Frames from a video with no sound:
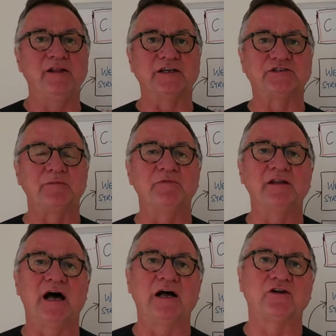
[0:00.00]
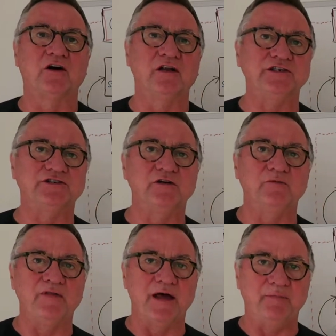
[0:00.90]
and that's something that our colleagues do
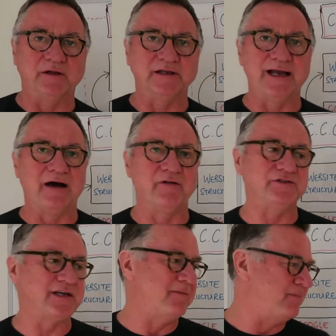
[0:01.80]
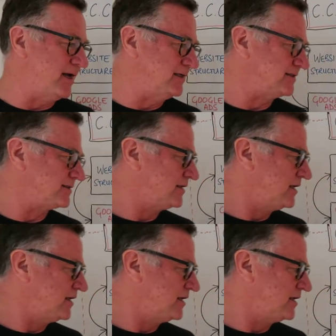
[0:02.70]
when they're building out those campaigns.